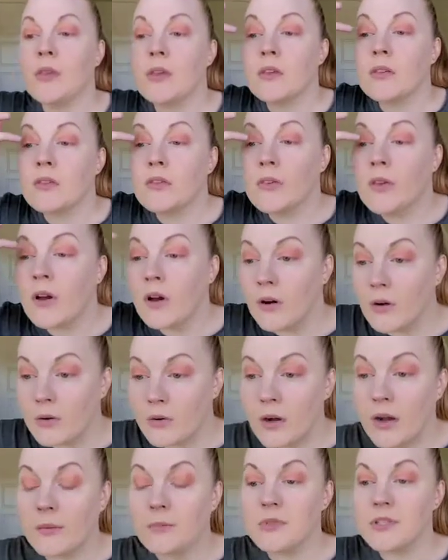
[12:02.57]
So
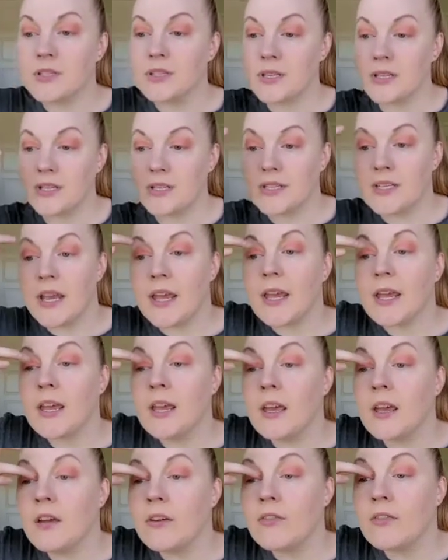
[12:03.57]
I'm just gonna take
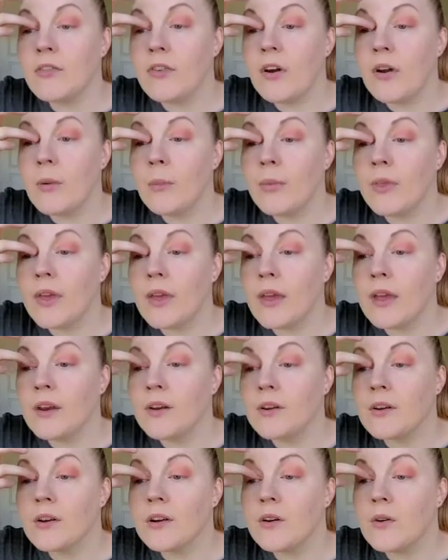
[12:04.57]
it from the
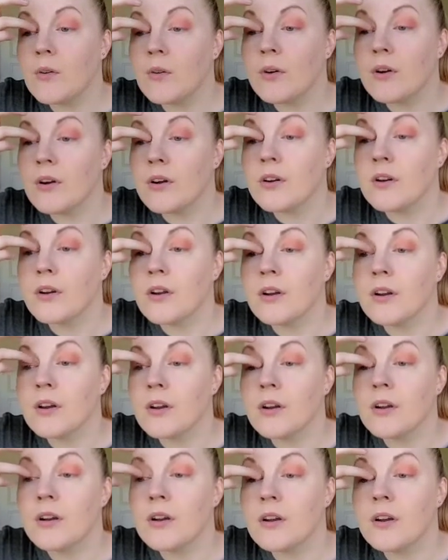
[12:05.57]
inner
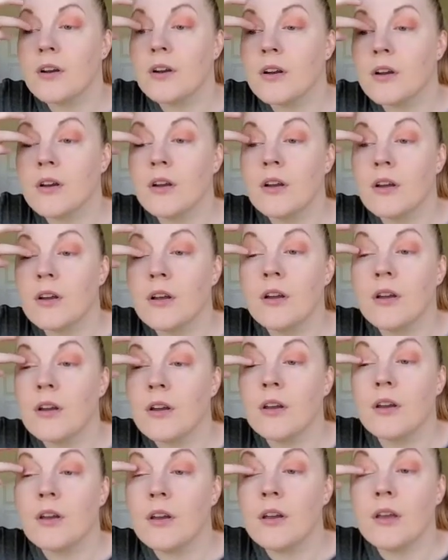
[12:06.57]
corner
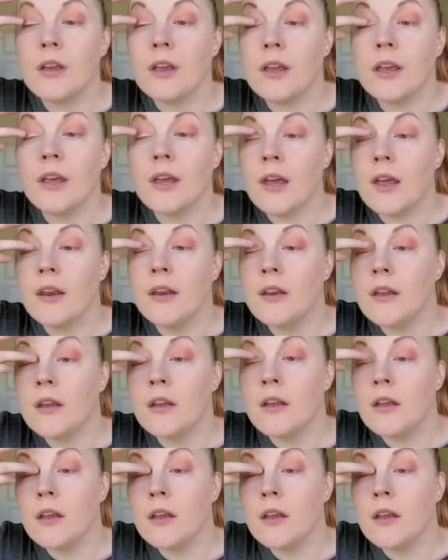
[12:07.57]
in,